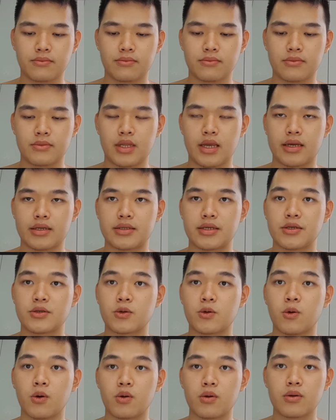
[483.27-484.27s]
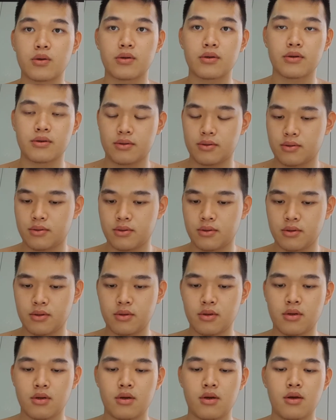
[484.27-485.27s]
There's this quote
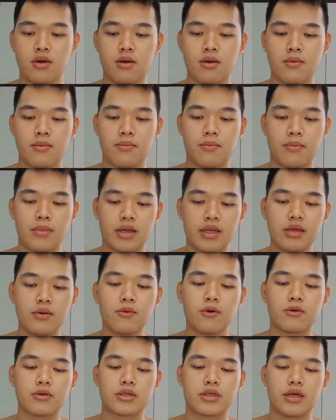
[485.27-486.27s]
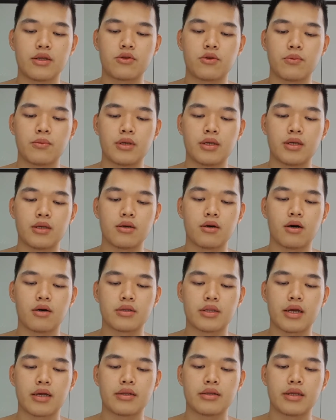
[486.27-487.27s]
Many will say to me on
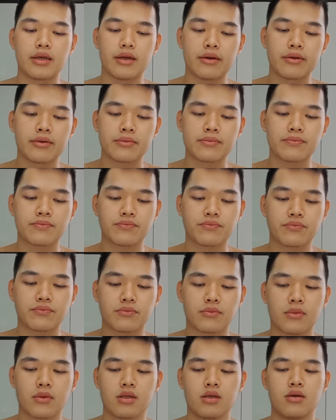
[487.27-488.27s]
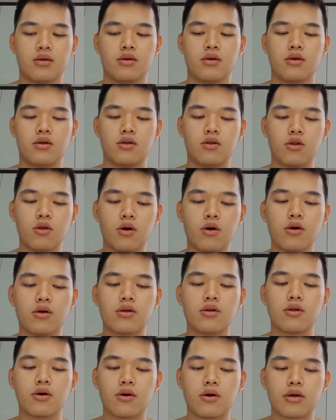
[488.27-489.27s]
that day,
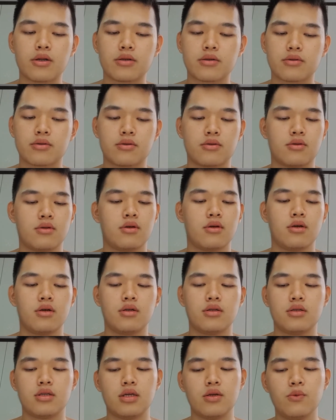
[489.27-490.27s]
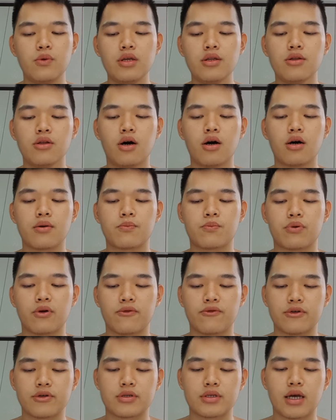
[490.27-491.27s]
Lord, Lord, did we not
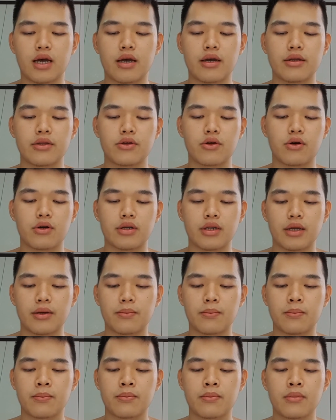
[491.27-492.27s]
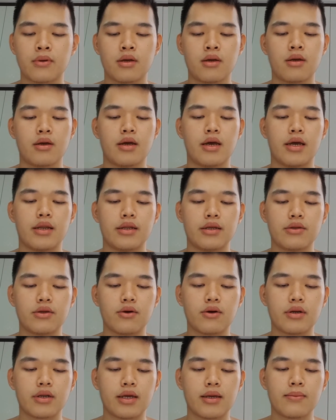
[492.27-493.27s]
prophesy in your name, and in
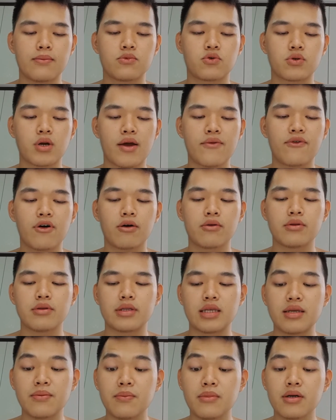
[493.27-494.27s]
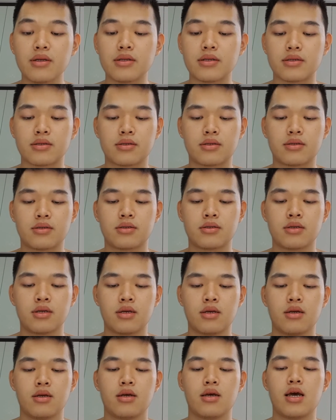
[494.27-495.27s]
your name drive out demons,
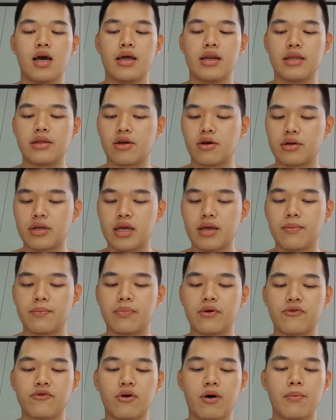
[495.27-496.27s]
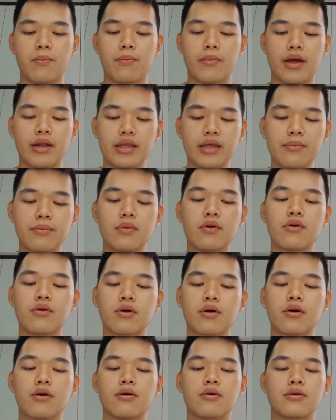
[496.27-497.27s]
and in your name perform many
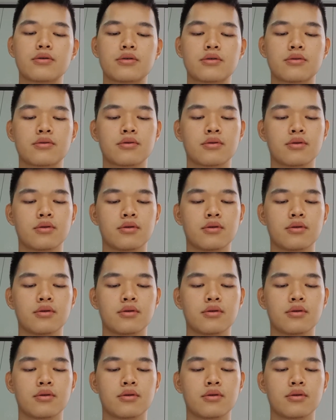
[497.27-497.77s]
miracles?